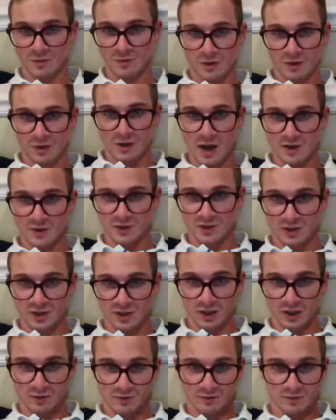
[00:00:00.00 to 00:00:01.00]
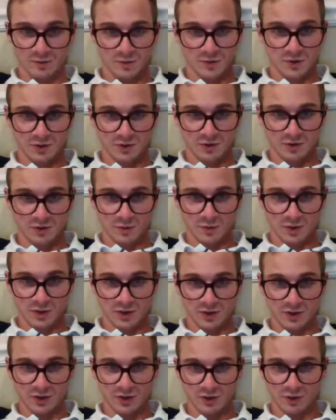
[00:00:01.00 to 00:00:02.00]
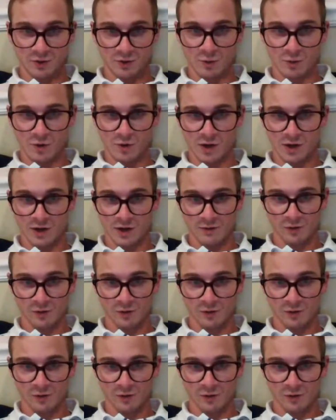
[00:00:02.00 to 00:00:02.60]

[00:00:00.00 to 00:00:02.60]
yeah, I was just thinking we just do one from